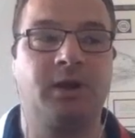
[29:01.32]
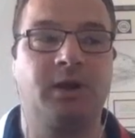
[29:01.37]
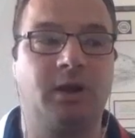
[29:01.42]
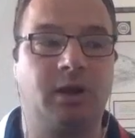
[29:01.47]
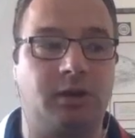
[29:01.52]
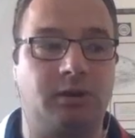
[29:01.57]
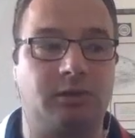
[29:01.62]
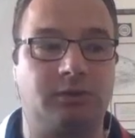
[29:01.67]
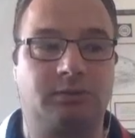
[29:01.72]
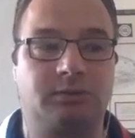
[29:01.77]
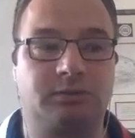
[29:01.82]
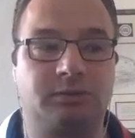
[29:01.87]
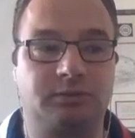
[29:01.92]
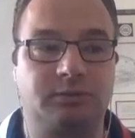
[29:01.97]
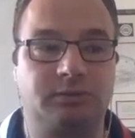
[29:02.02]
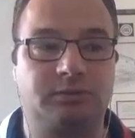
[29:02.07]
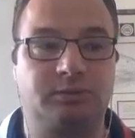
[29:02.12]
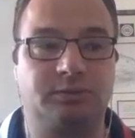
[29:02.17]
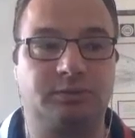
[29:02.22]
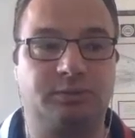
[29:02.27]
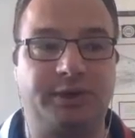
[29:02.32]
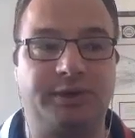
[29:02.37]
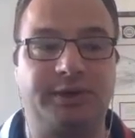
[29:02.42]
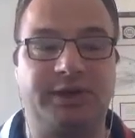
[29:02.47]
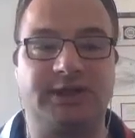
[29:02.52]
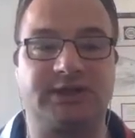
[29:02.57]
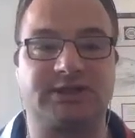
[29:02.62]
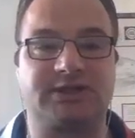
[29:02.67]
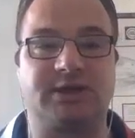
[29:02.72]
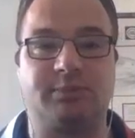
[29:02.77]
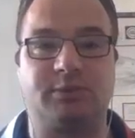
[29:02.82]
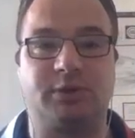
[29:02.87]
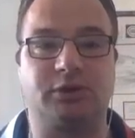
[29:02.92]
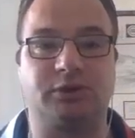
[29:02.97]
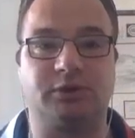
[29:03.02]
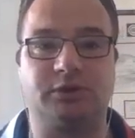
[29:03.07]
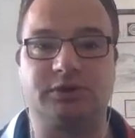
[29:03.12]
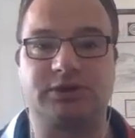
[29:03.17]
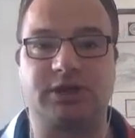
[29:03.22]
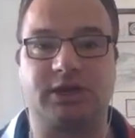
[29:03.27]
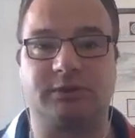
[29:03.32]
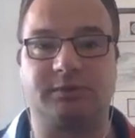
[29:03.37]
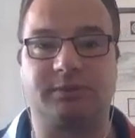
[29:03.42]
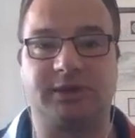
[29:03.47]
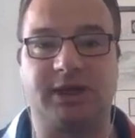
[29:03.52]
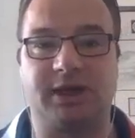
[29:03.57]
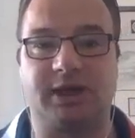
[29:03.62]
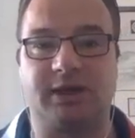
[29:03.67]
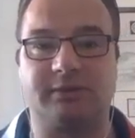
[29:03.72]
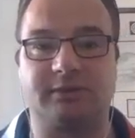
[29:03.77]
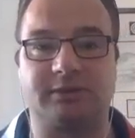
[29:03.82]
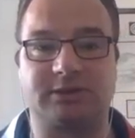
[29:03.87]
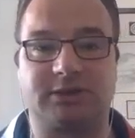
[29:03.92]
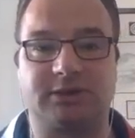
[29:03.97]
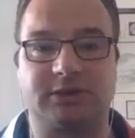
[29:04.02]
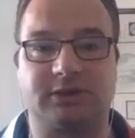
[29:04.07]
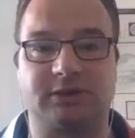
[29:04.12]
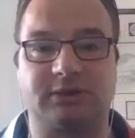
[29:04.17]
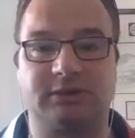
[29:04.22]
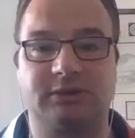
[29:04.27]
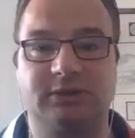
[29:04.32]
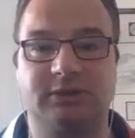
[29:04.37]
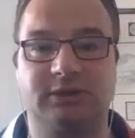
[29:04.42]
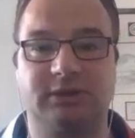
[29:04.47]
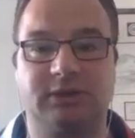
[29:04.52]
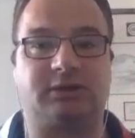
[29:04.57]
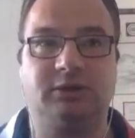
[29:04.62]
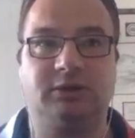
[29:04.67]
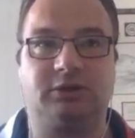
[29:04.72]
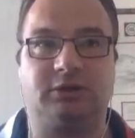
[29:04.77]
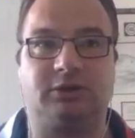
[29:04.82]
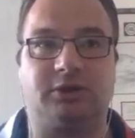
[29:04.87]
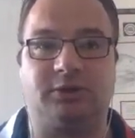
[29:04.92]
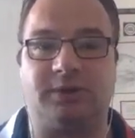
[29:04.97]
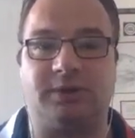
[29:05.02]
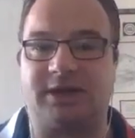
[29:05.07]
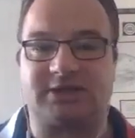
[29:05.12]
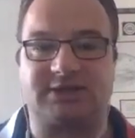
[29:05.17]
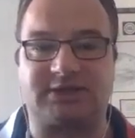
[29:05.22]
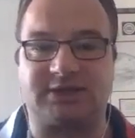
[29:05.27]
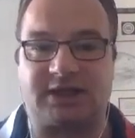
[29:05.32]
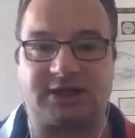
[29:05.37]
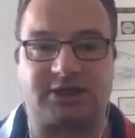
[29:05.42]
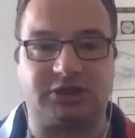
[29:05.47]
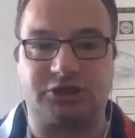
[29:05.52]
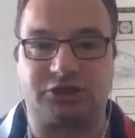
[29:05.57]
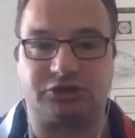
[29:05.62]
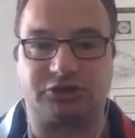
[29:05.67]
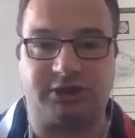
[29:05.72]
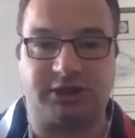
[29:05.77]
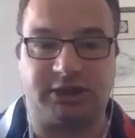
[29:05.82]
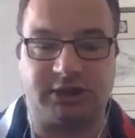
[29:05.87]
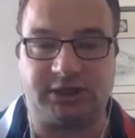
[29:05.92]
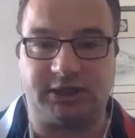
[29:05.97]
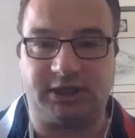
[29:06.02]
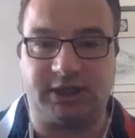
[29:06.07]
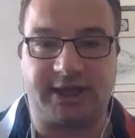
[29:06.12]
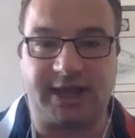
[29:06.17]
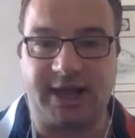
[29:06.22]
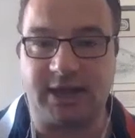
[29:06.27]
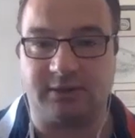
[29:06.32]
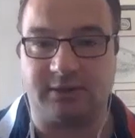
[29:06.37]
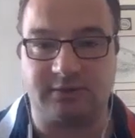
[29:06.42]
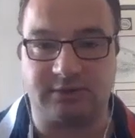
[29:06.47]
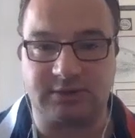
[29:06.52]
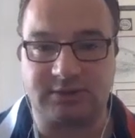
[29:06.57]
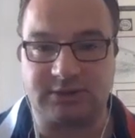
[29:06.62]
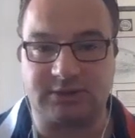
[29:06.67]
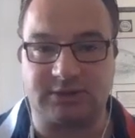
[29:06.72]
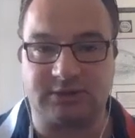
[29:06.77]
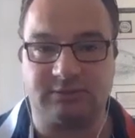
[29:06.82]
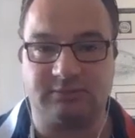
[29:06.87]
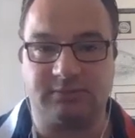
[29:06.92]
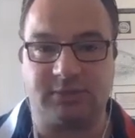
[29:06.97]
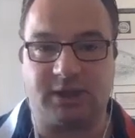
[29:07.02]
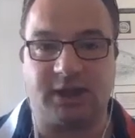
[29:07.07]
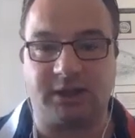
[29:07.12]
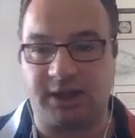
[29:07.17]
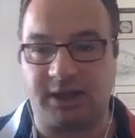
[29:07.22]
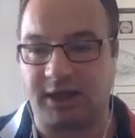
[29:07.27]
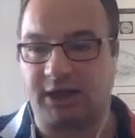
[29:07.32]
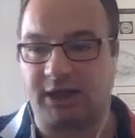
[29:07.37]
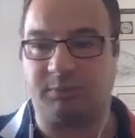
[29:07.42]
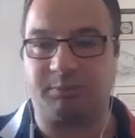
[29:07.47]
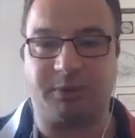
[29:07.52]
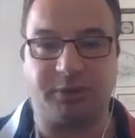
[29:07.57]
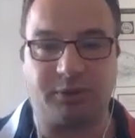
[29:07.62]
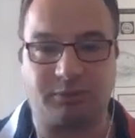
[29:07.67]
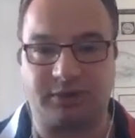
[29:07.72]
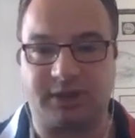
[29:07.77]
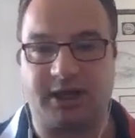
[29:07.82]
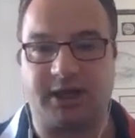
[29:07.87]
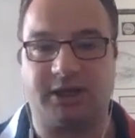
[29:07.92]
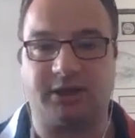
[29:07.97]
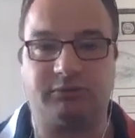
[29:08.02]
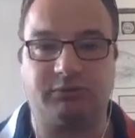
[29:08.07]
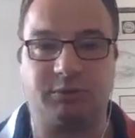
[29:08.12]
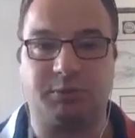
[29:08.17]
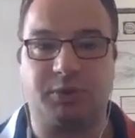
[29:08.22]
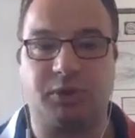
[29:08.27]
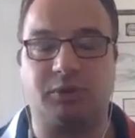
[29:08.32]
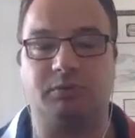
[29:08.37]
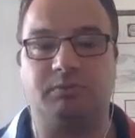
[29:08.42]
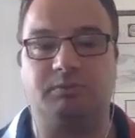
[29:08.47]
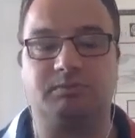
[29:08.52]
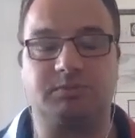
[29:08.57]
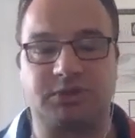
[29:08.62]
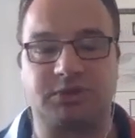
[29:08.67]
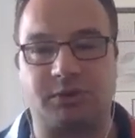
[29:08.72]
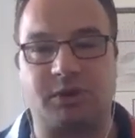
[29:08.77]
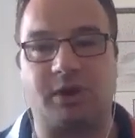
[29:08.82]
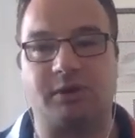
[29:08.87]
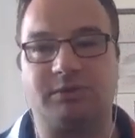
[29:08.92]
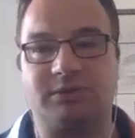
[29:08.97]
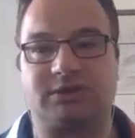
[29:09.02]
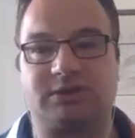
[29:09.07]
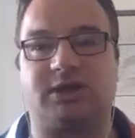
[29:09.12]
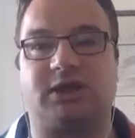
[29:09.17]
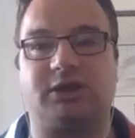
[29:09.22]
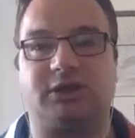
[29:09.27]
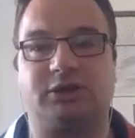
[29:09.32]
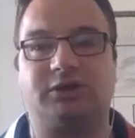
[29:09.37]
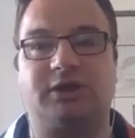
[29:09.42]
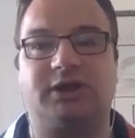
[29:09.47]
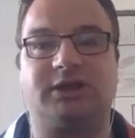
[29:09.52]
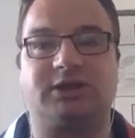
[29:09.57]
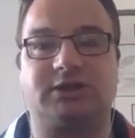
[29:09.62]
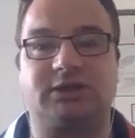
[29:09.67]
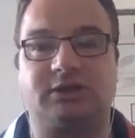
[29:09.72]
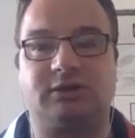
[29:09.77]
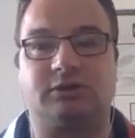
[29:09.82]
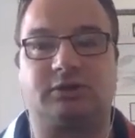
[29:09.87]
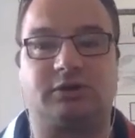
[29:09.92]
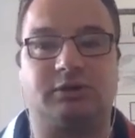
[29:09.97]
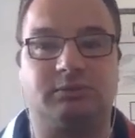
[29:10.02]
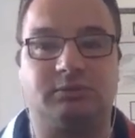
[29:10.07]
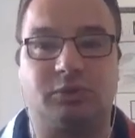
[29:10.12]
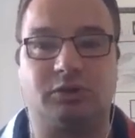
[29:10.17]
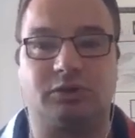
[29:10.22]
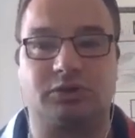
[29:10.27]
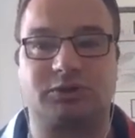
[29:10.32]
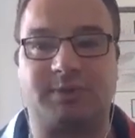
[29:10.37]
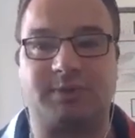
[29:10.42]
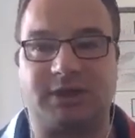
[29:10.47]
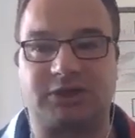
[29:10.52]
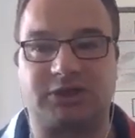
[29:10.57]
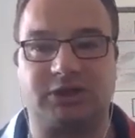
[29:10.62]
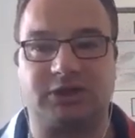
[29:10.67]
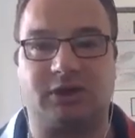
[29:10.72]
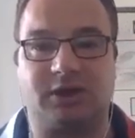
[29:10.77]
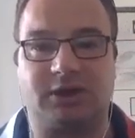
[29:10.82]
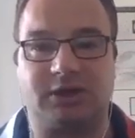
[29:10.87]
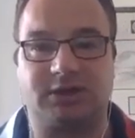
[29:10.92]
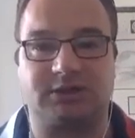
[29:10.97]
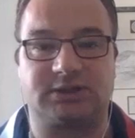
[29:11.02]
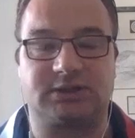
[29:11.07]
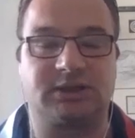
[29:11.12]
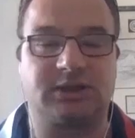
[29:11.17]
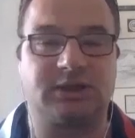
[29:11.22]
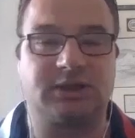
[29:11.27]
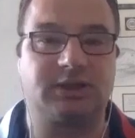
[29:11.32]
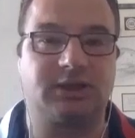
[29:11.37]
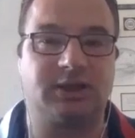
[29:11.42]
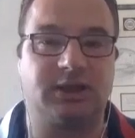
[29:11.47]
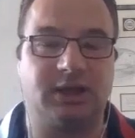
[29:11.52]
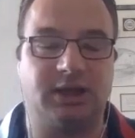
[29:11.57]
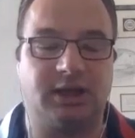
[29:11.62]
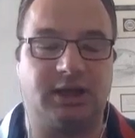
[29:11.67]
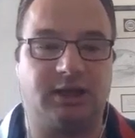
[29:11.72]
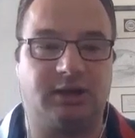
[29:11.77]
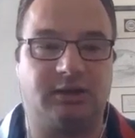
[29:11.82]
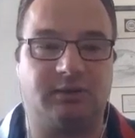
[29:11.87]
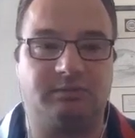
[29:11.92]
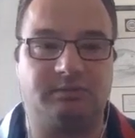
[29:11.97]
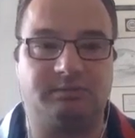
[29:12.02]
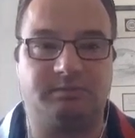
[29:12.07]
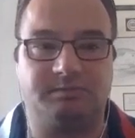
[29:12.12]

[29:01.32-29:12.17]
oh, we need someone who's going to be able to do our statutory accounts, and they're going to build that in a report. So I would say you need to look at more specialized, a